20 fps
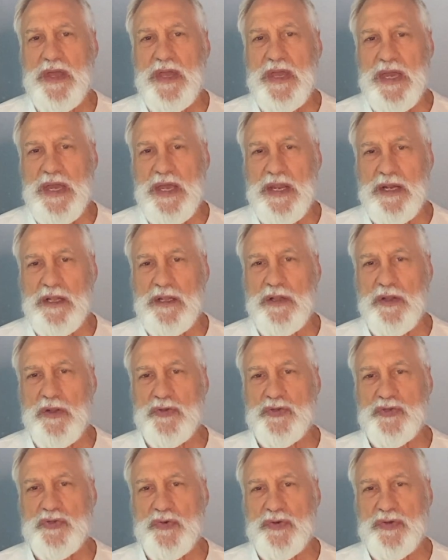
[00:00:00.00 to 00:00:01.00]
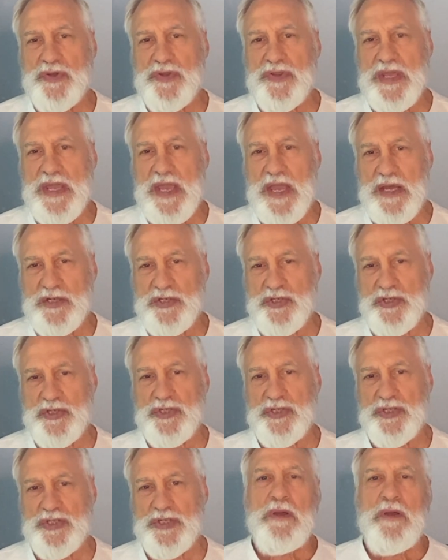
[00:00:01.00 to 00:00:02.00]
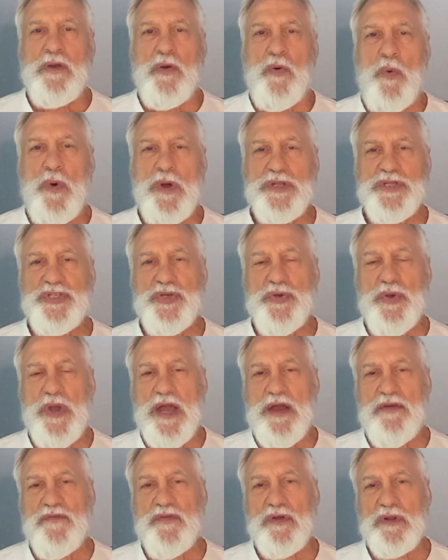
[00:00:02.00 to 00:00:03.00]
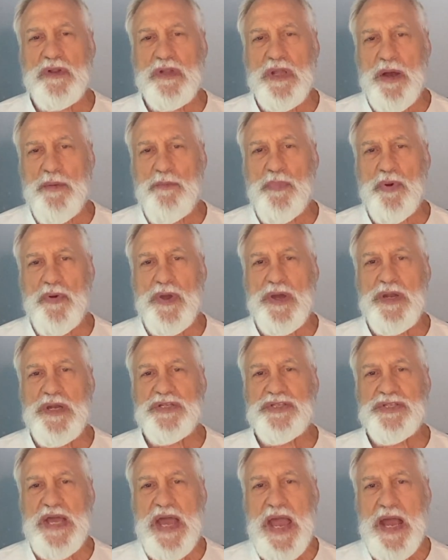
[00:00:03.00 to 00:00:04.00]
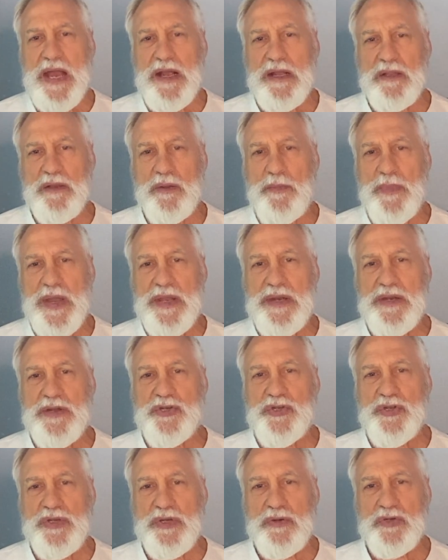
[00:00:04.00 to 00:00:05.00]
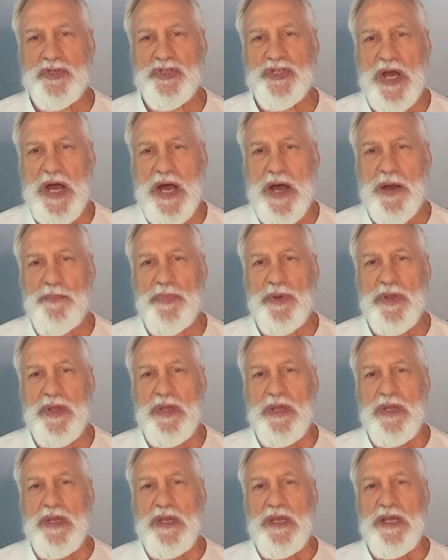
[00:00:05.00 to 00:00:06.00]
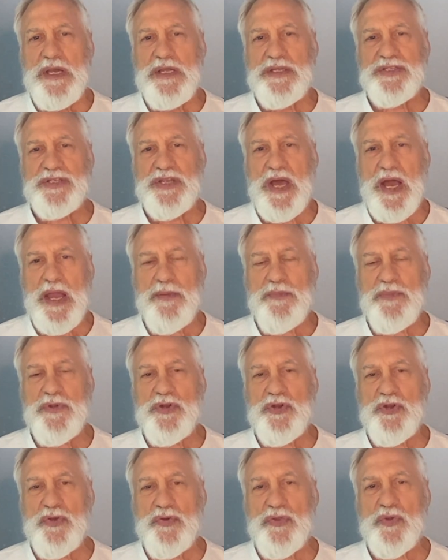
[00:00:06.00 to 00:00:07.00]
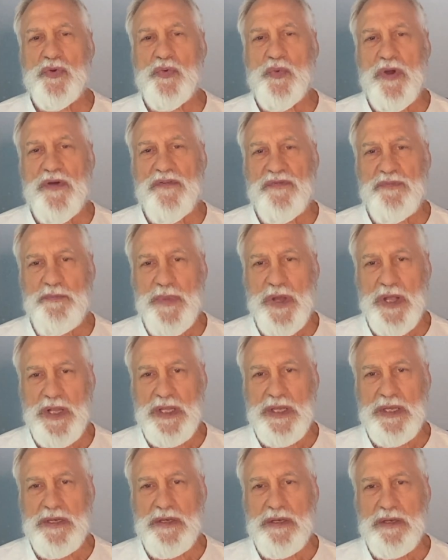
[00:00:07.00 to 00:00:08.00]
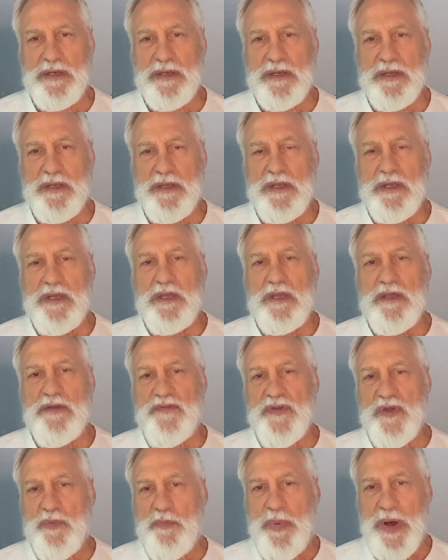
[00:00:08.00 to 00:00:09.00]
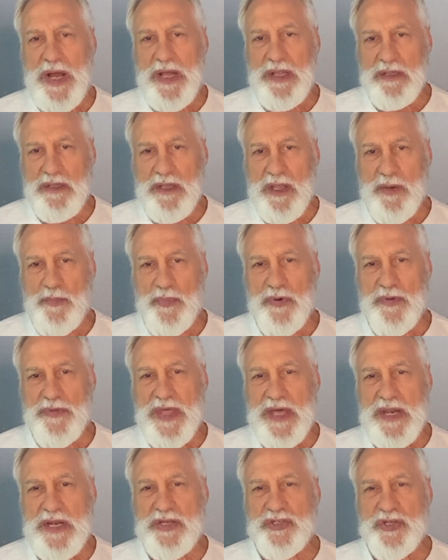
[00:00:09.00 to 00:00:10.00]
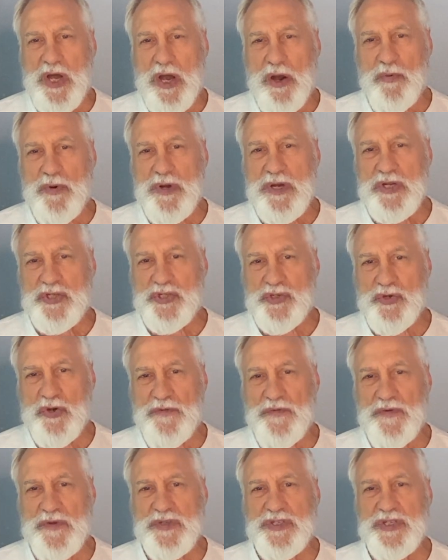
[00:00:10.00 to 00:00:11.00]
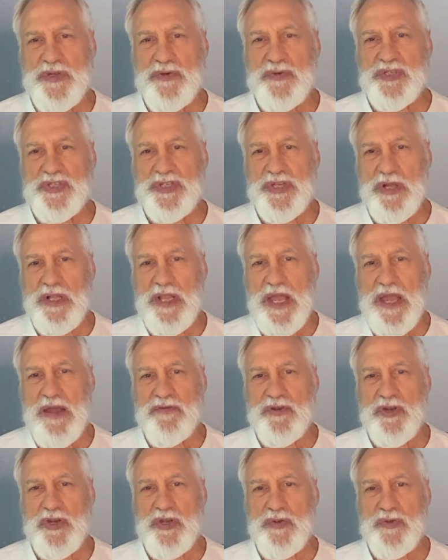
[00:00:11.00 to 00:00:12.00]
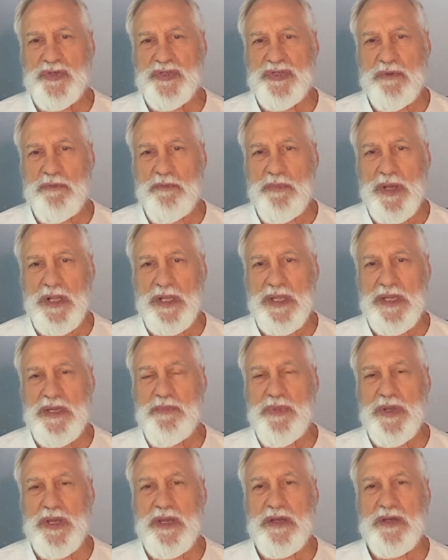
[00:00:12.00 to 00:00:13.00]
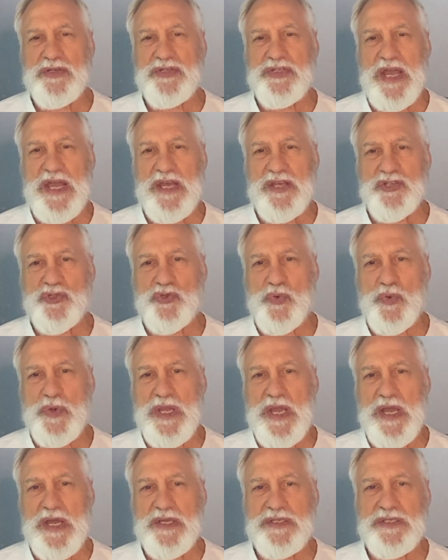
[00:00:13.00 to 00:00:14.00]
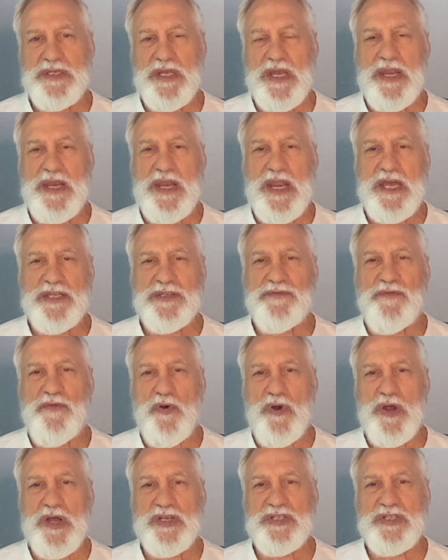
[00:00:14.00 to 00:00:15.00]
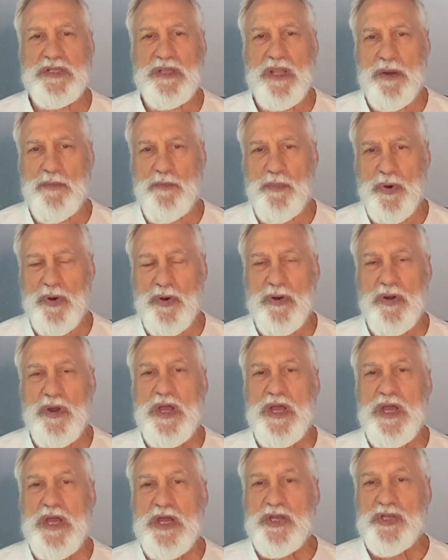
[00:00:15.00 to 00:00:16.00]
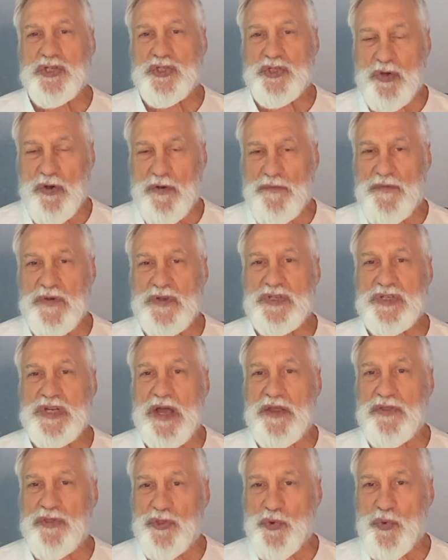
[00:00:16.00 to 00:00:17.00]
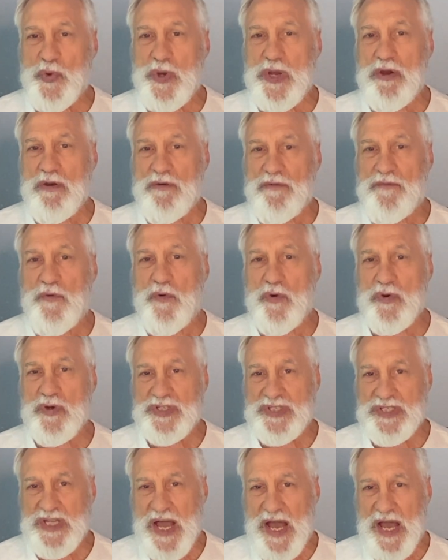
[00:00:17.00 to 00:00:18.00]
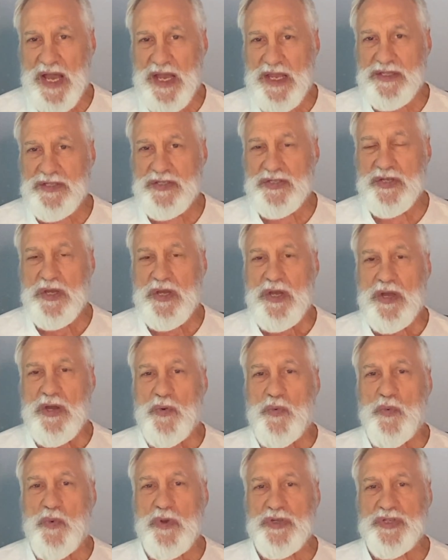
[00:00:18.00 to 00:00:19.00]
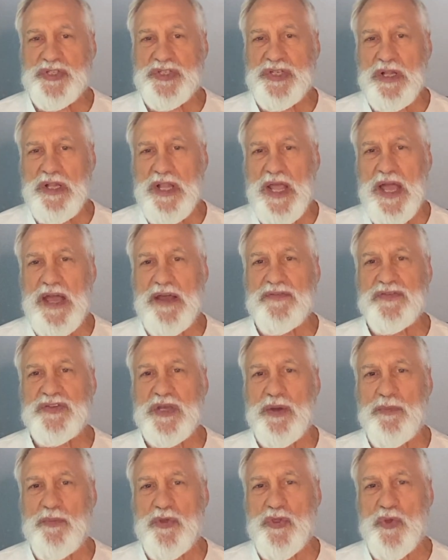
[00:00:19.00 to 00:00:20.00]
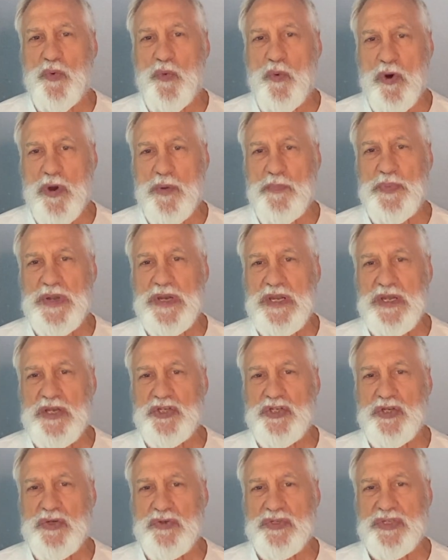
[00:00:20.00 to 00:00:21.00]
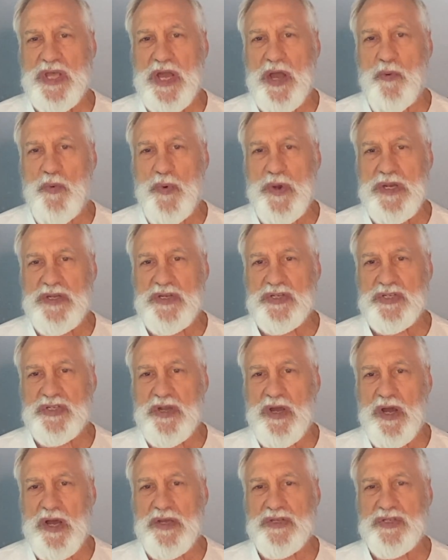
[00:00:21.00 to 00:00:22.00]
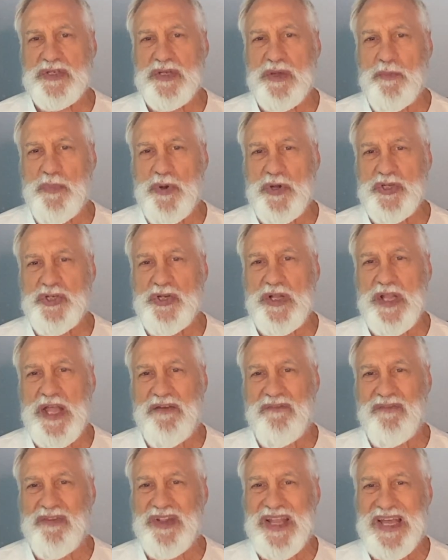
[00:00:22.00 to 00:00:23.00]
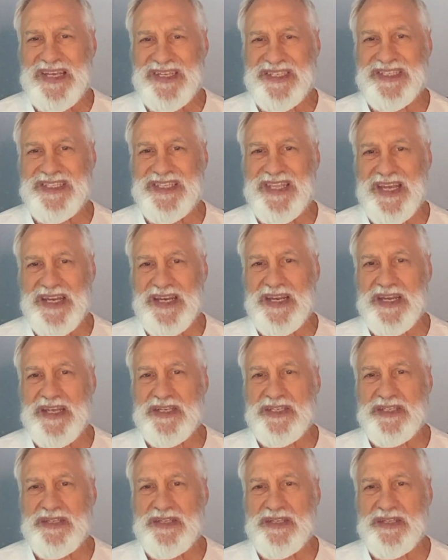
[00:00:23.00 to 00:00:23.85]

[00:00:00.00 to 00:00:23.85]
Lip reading: and closer to the edges. Once you have your lumber and it's acclimated to your shop, it's time to do the rough milling. If you buy lumber that is already surfaced, you still have to do some milling because S3S and S4S lumber surfaced on 3 or 4 sides will still have some of the warping issues that we discussed, but you'll have less thickness